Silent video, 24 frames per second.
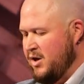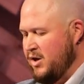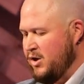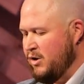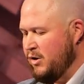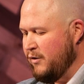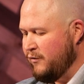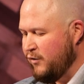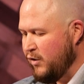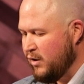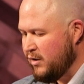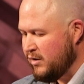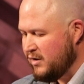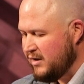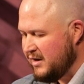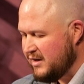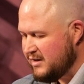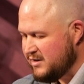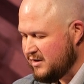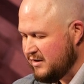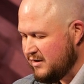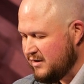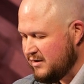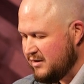You have,
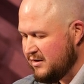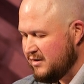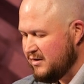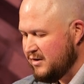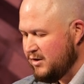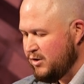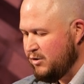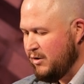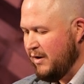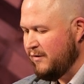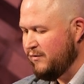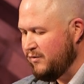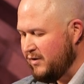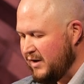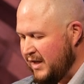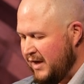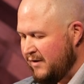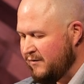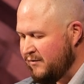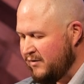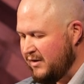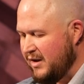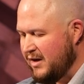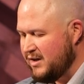heard, you have
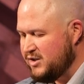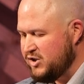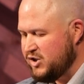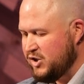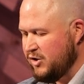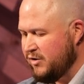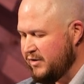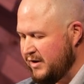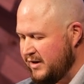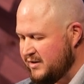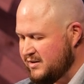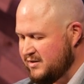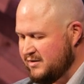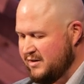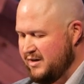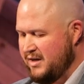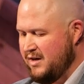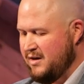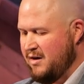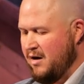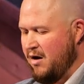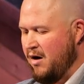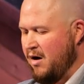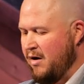lived
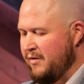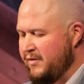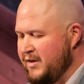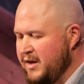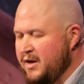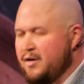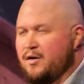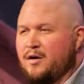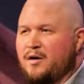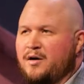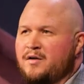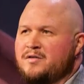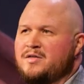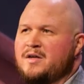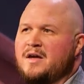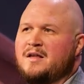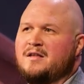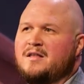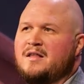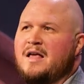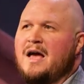luxuriously on the earth and